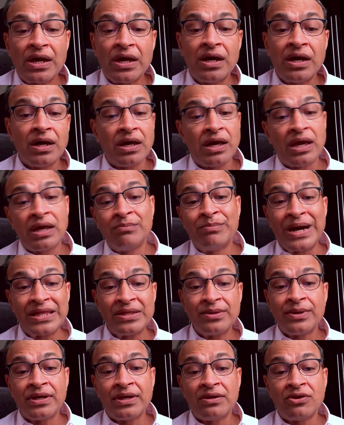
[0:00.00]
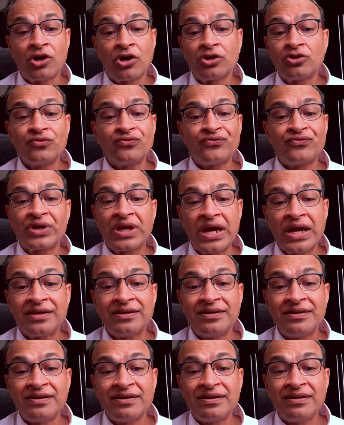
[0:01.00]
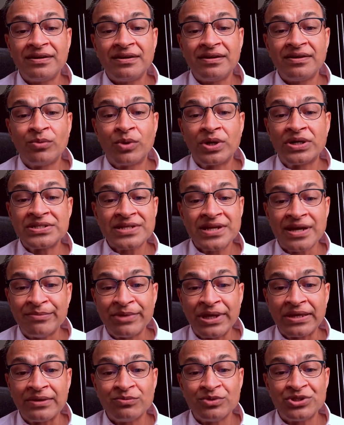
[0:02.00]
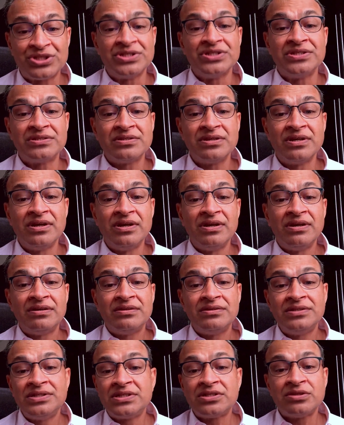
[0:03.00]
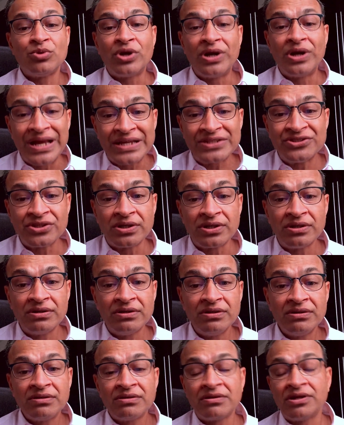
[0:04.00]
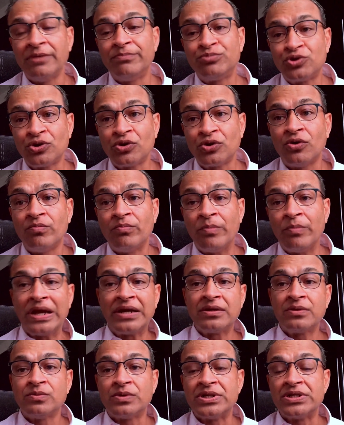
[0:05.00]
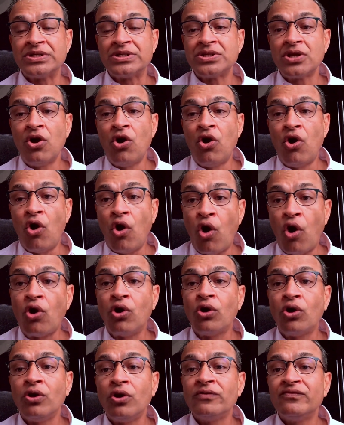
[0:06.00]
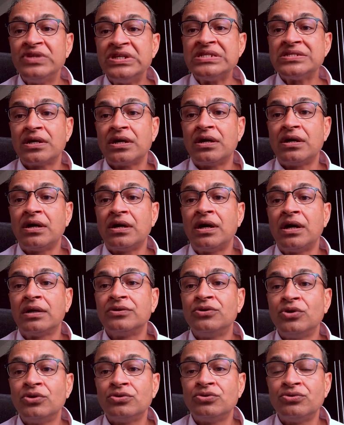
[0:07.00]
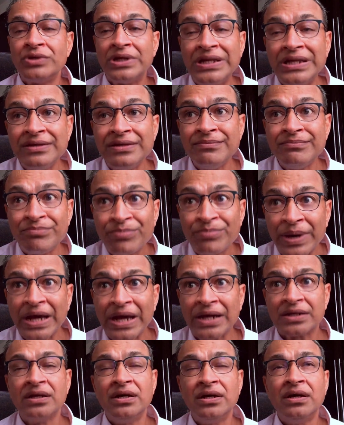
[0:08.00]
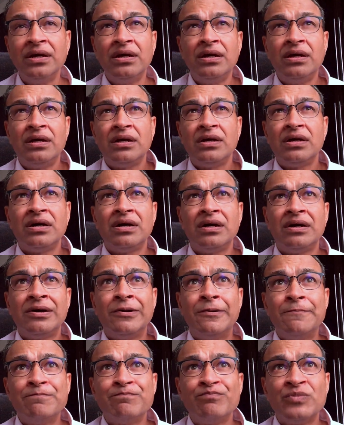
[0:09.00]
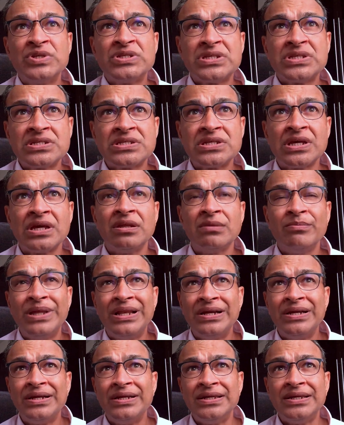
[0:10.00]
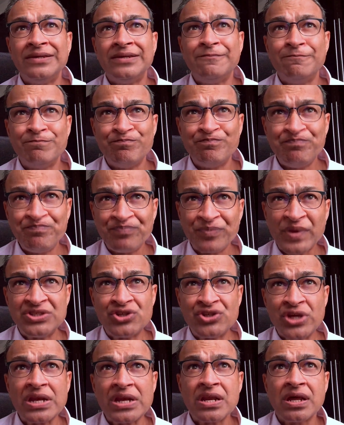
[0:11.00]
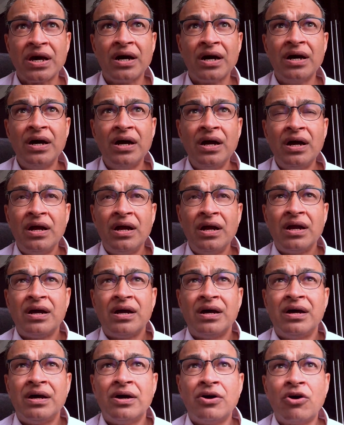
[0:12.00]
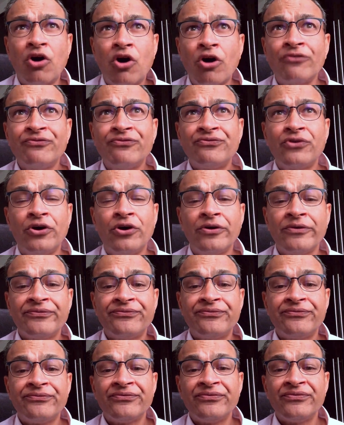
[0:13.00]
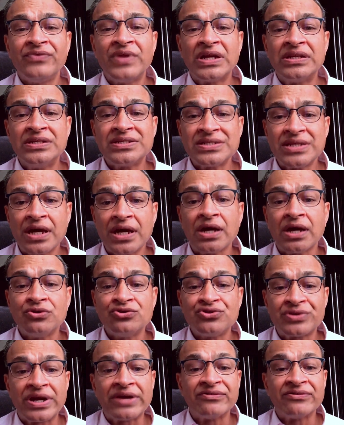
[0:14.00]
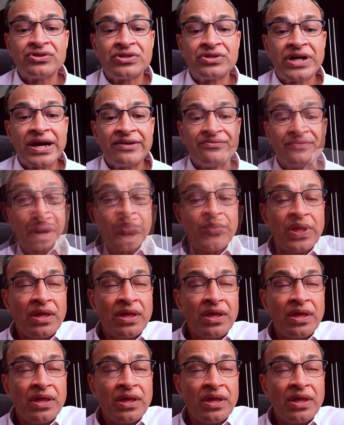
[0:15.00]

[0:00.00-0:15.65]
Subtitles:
And by the way, not to forget what is coming, which is distributed ledger, crypto, metaverse. All of these are going to really impact the sustainability agenda of that the CIO is trying to drive.